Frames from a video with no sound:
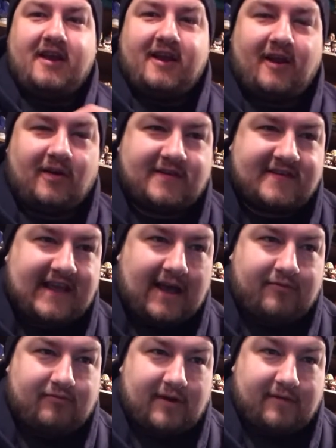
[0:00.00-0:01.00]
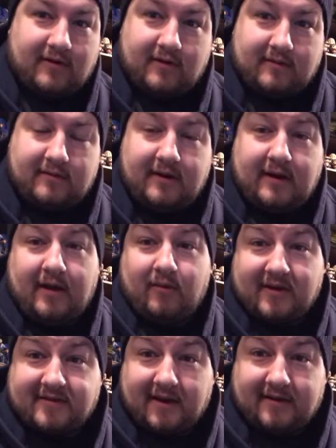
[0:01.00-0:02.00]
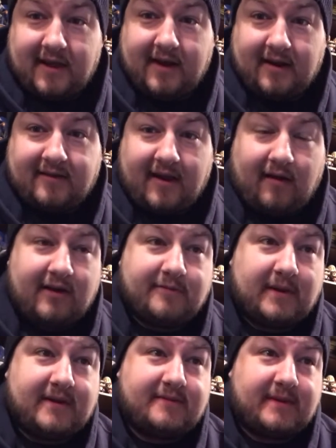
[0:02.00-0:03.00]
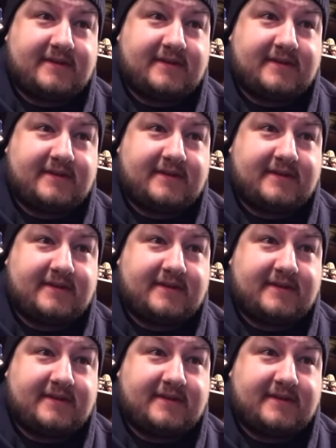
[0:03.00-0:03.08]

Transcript: you know, South River, I don't want to say dignitaries, but